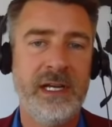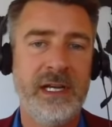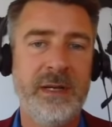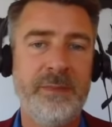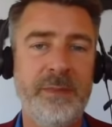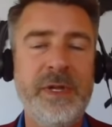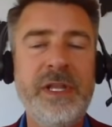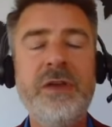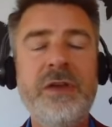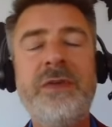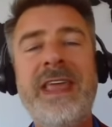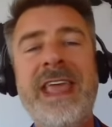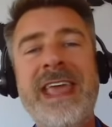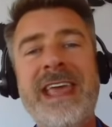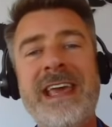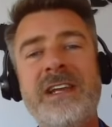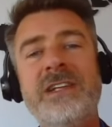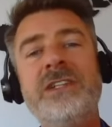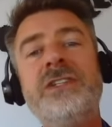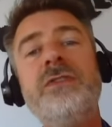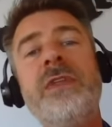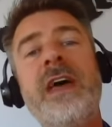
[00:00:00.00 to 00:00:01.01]
But you
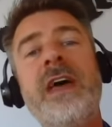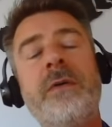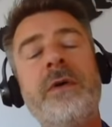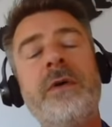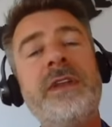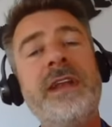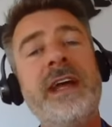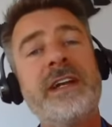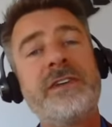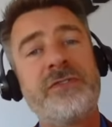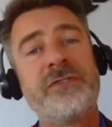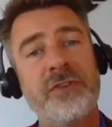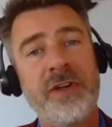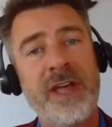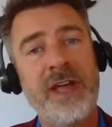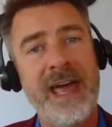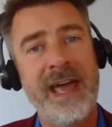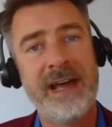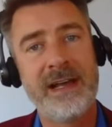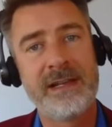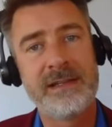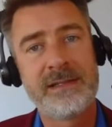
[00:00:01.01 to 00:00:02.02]
can't do that with natural
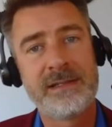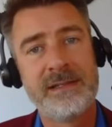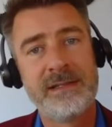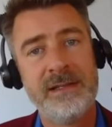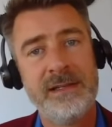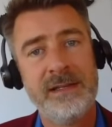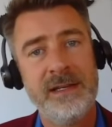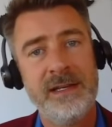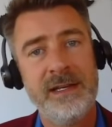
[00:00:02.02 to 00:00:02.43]
gas.